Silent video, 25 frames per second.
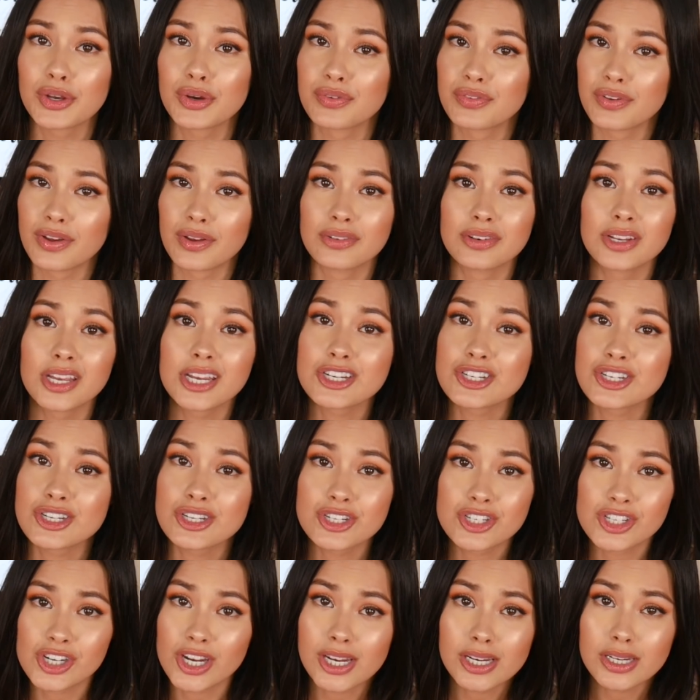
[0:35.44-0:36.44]
your foundation
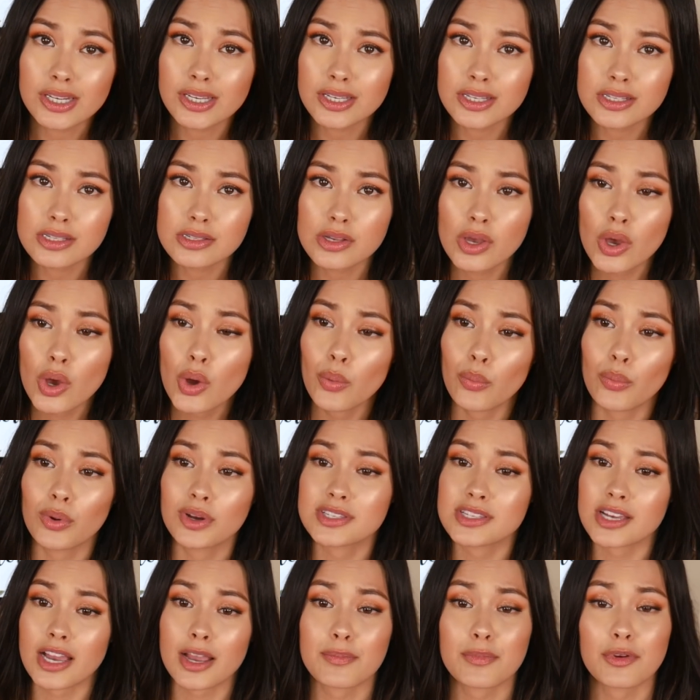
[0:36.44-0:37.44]
shade is, what
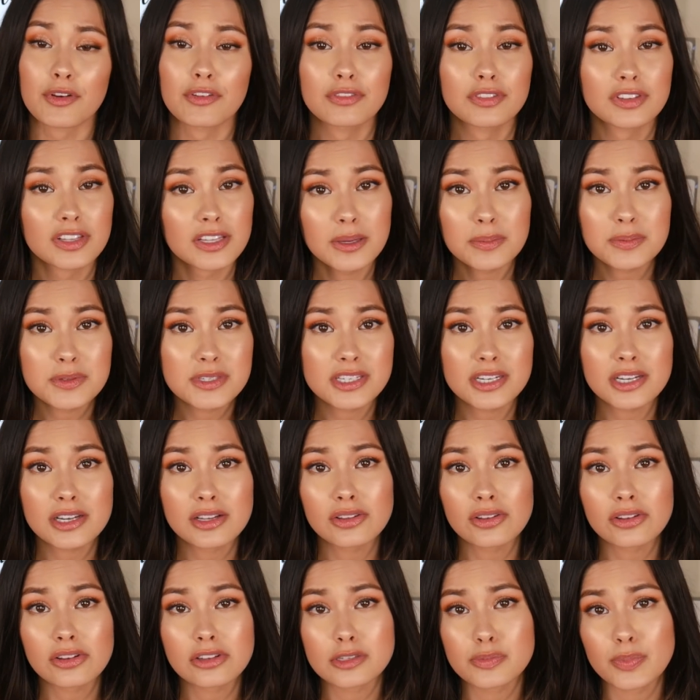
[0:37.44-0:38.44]
type of lipstick
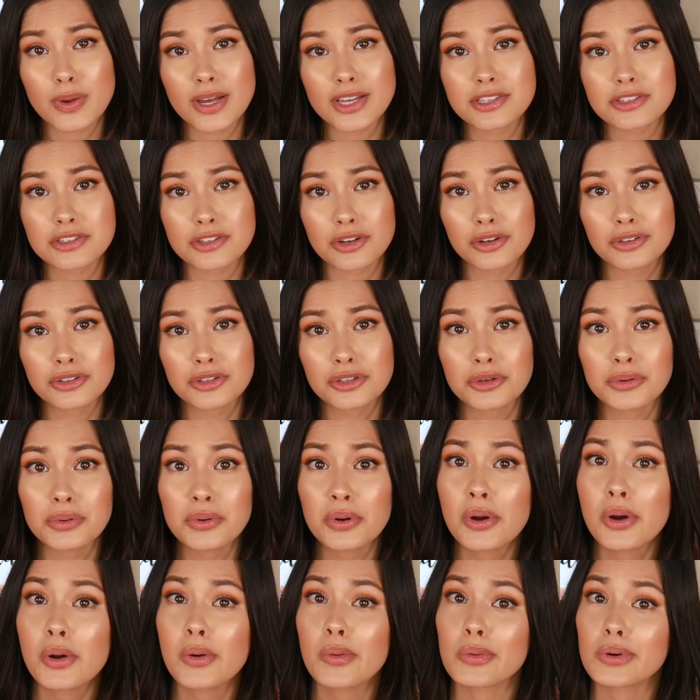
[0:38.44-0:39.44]
looks best on you,
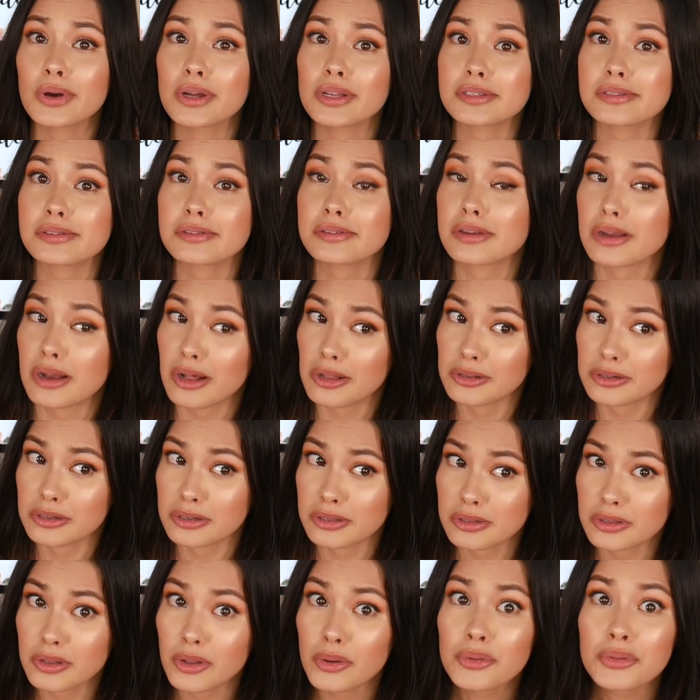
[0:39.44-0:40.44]
what color
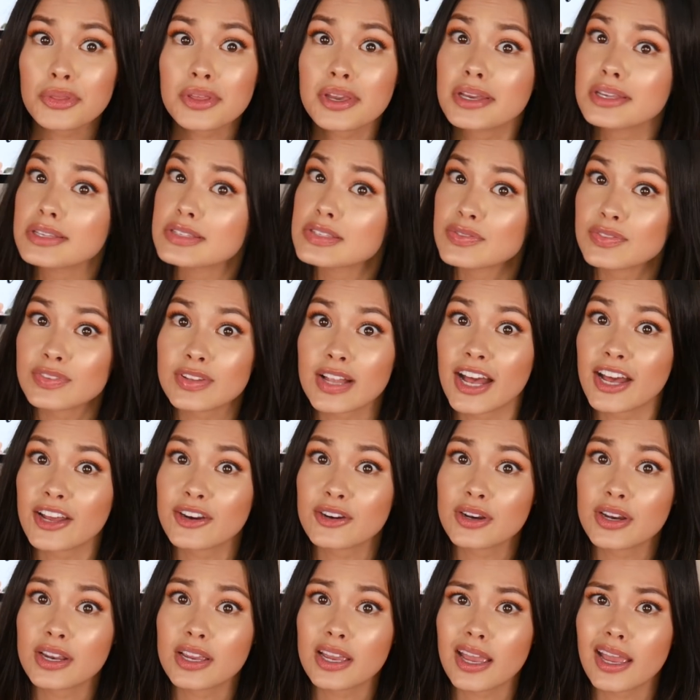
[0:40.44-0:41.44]
clothing is
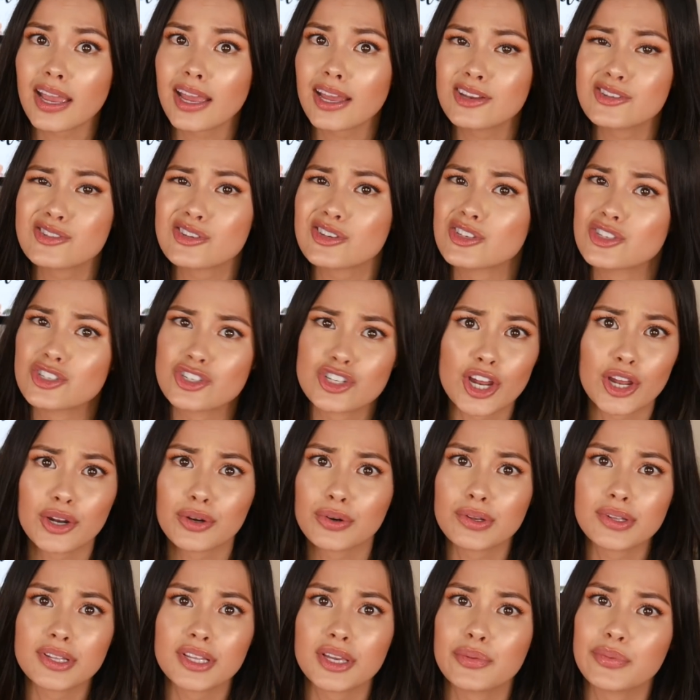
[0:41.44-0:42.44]
flattering, and just
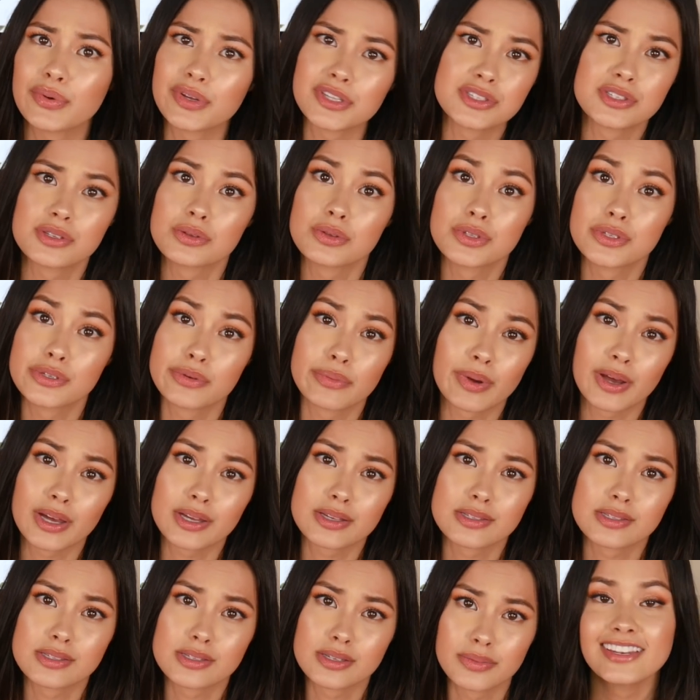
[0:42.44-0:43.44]
generally what suits you
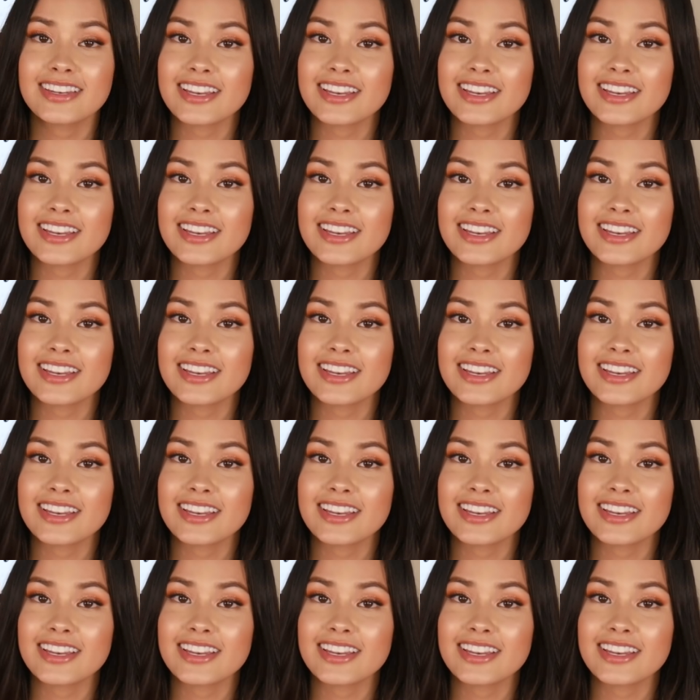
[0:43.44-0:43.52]
best.